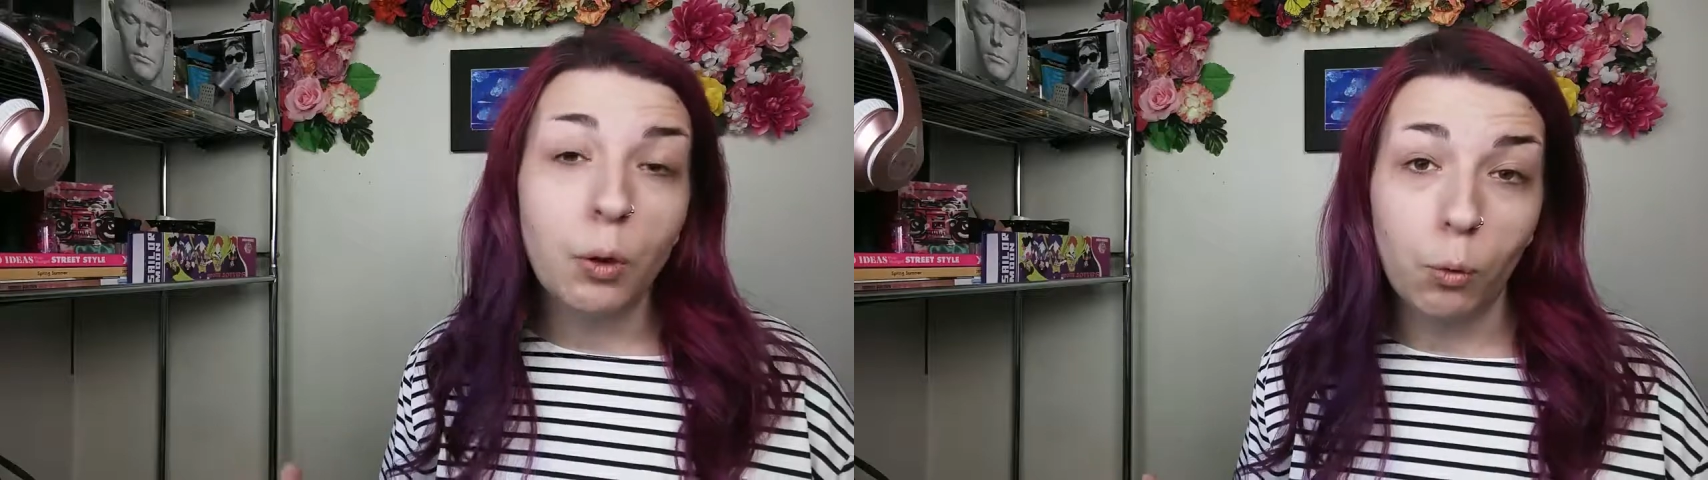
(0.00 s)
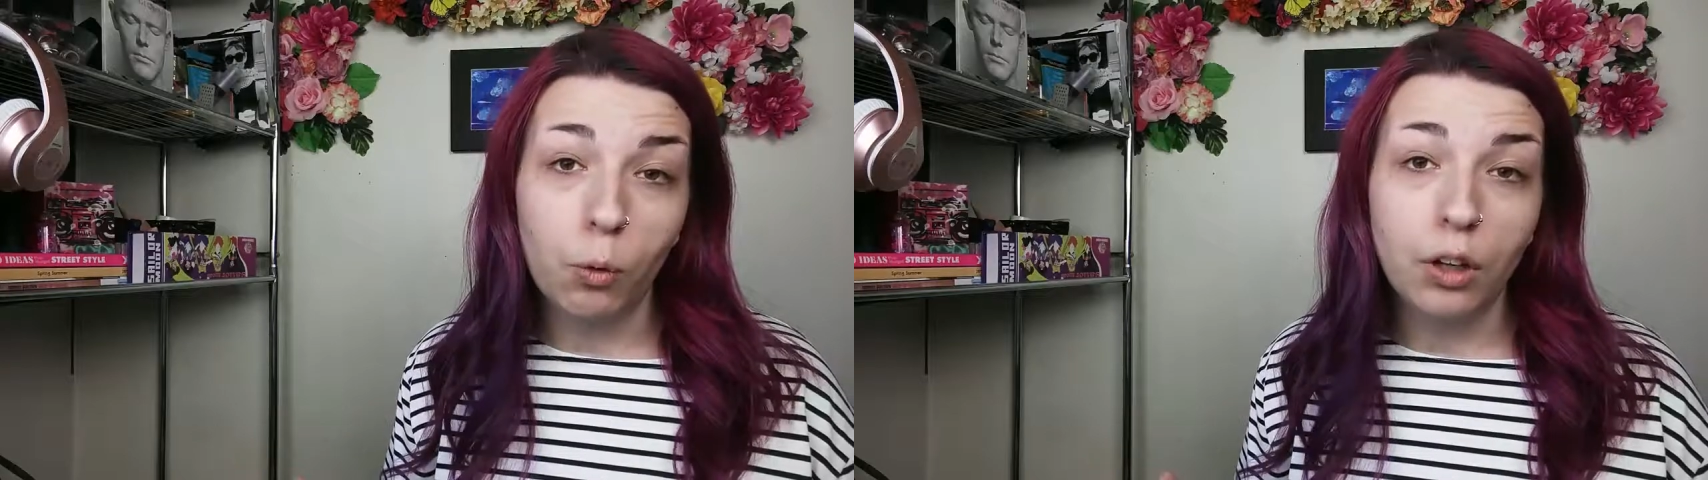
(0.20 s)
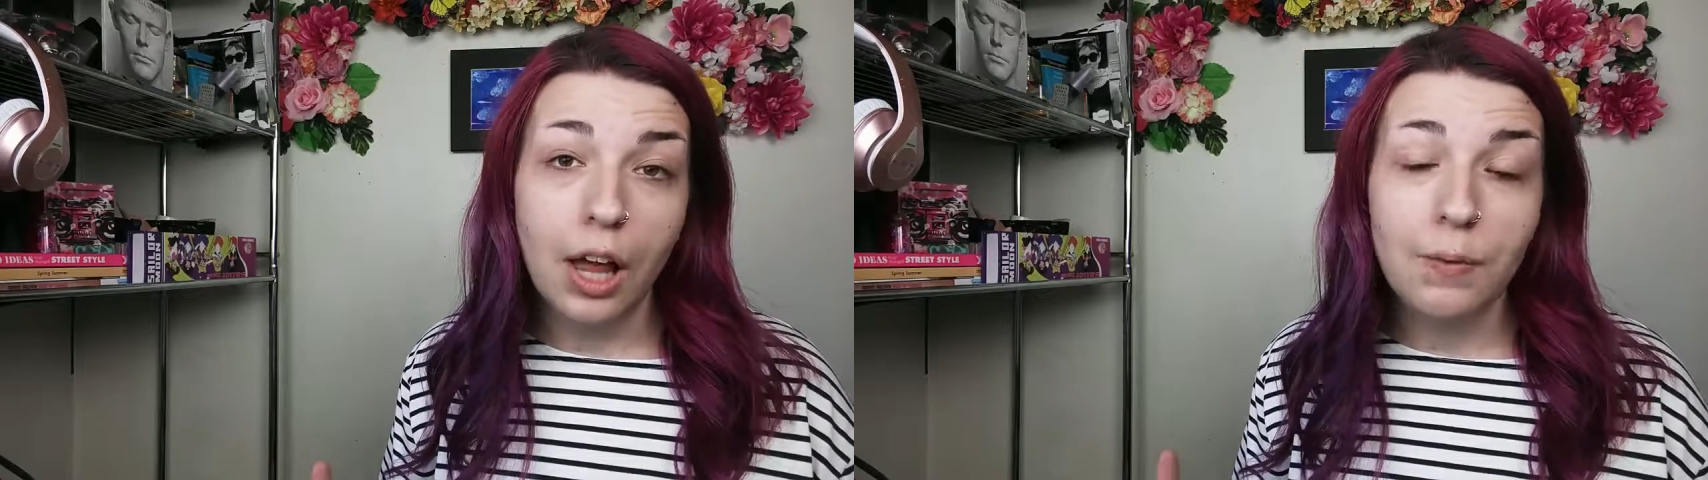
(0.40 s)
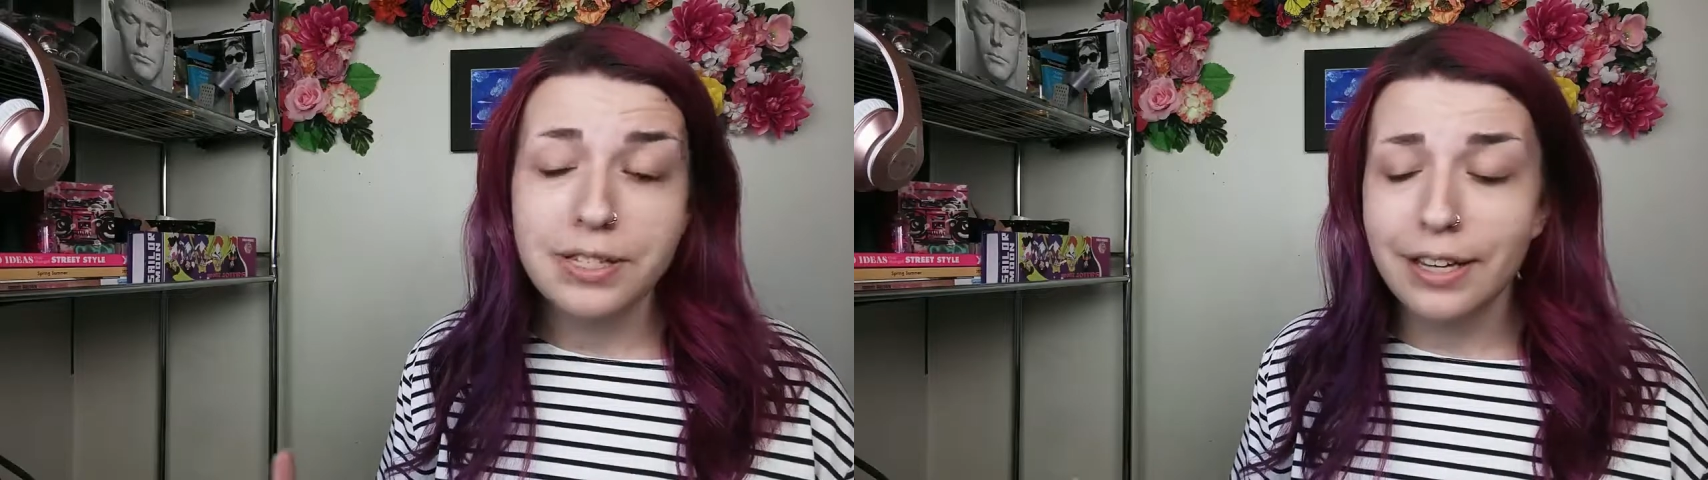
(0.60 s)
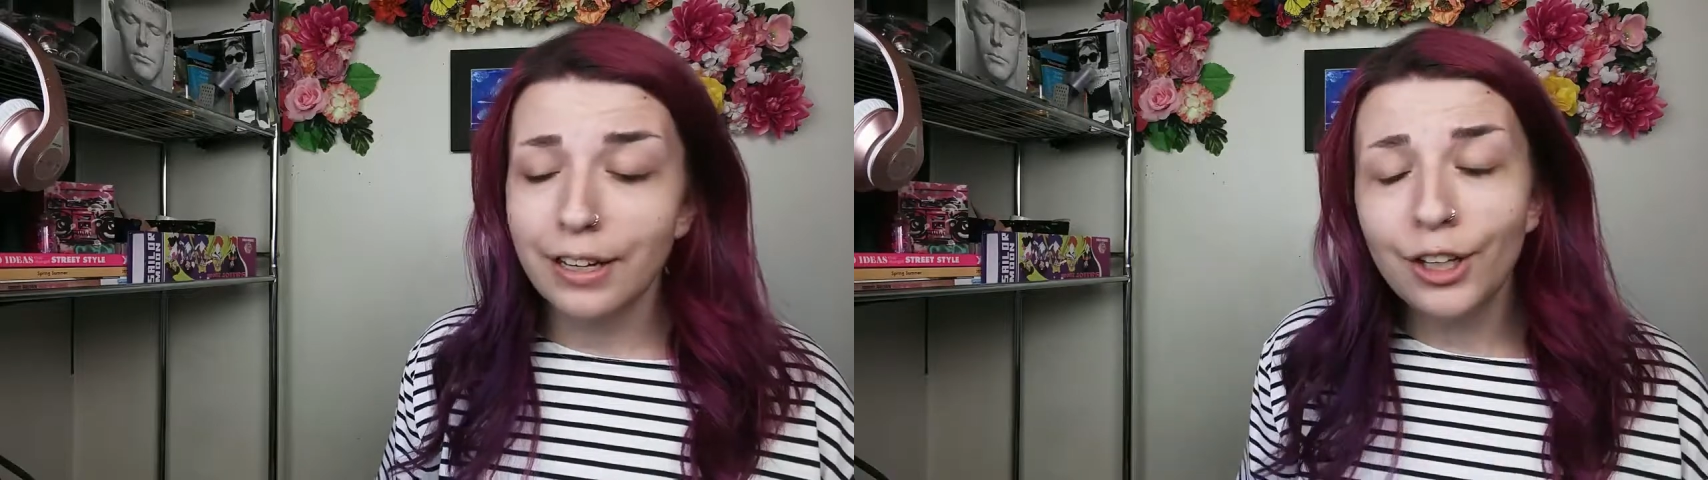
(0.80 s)
cool. I
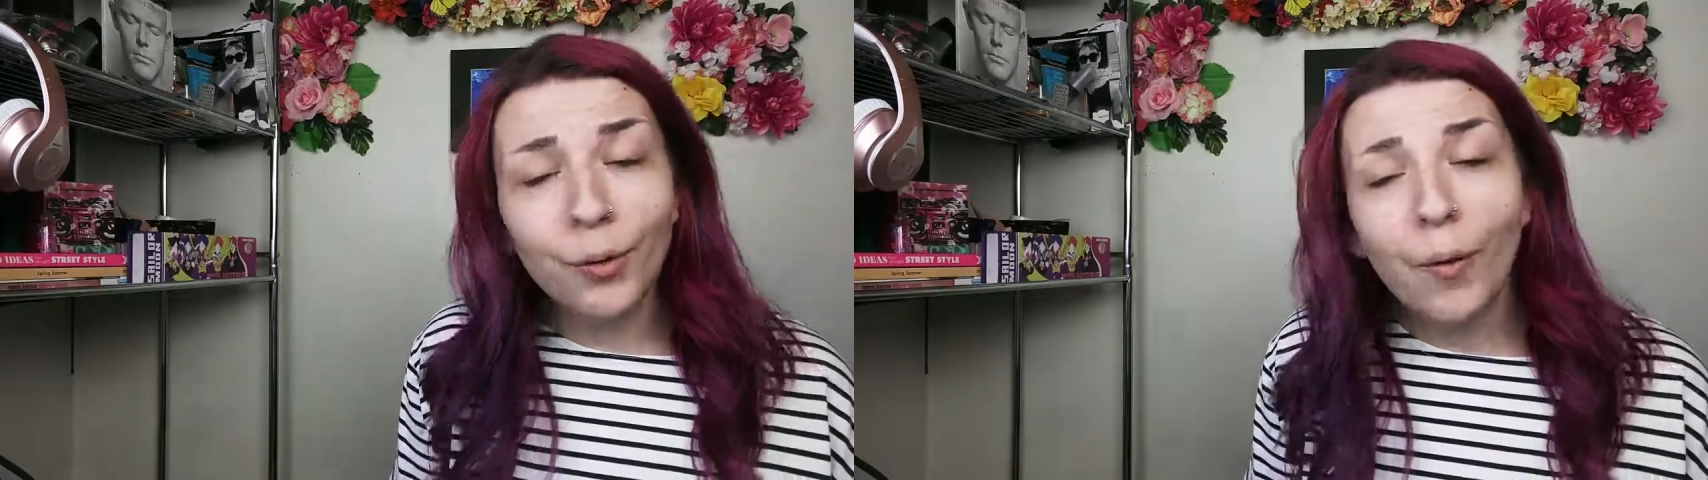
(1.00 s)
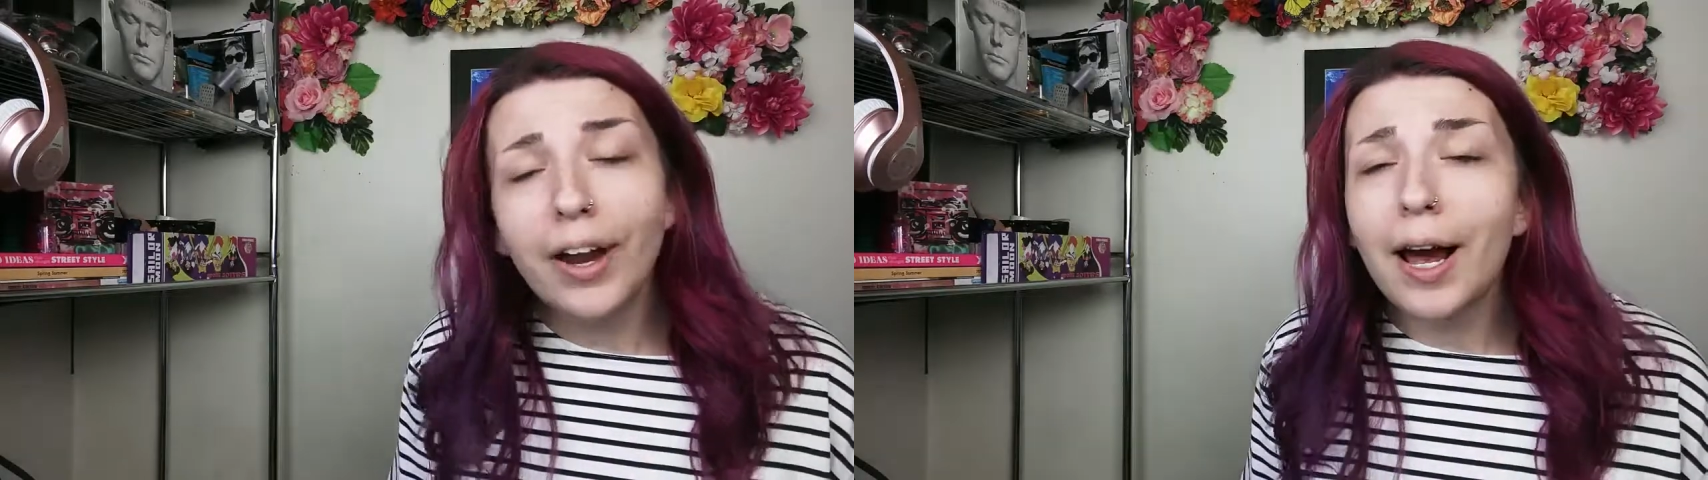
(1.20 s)
was like, you know what?